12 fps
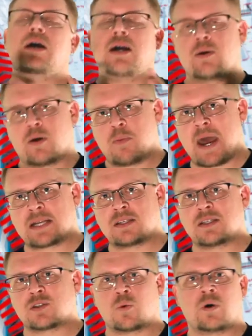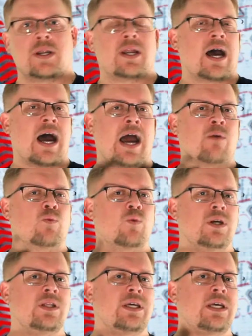Anyway, back to this one. I
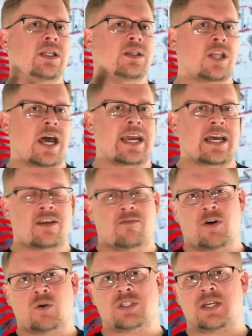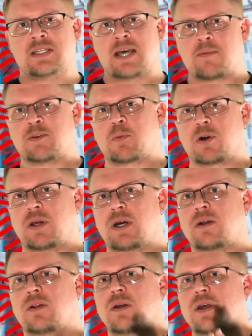really like how they focus on Thomas
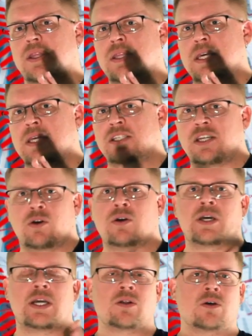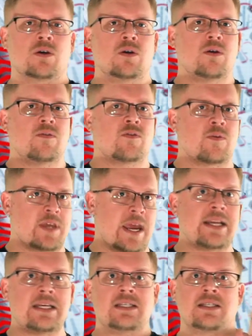Purnell, the serial killer from the
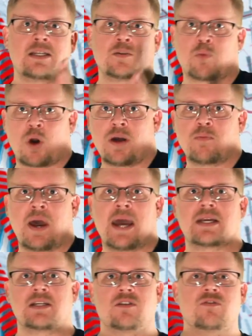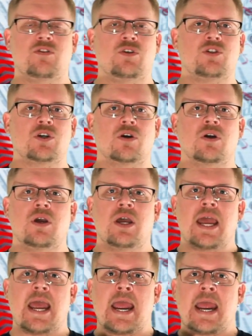80s that is brought back into the future,
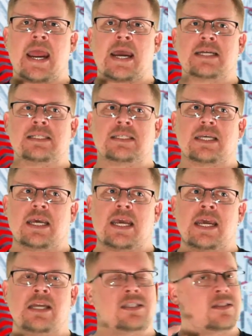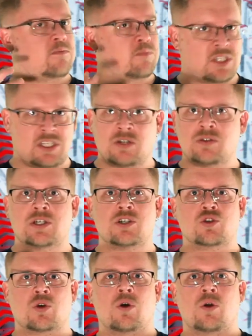and he's still in
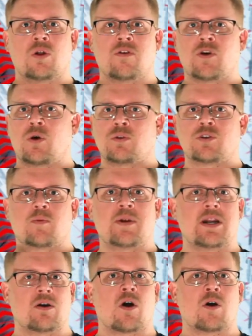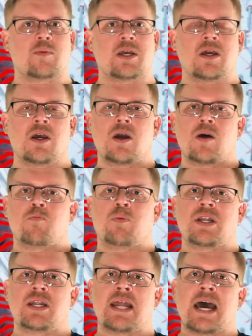control of the whole Terminator army,
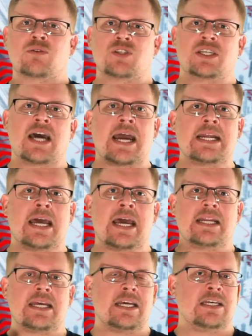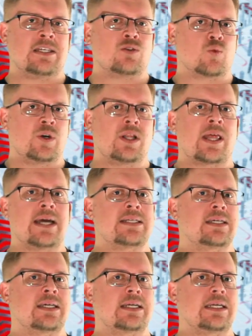but now Skynet is
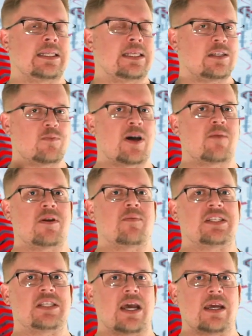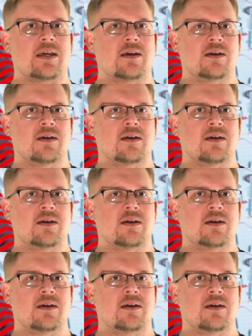realizing this might have been a mistake.